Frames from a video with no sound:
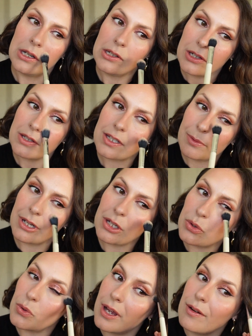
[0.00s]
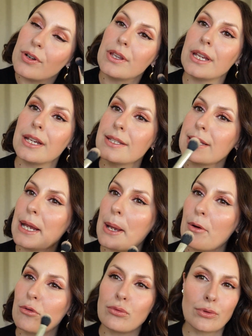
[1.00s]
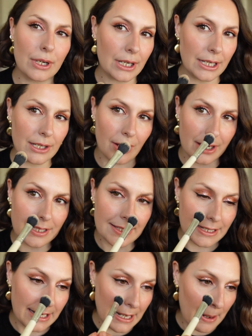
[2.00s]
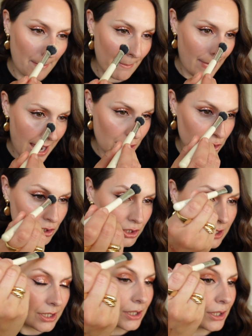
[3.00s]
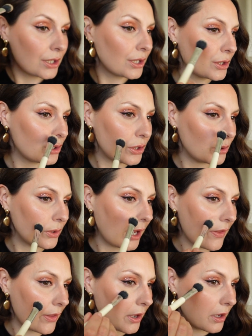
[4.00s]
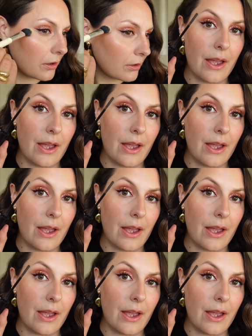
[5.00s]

just to make sure everything is like really nicely meshed together.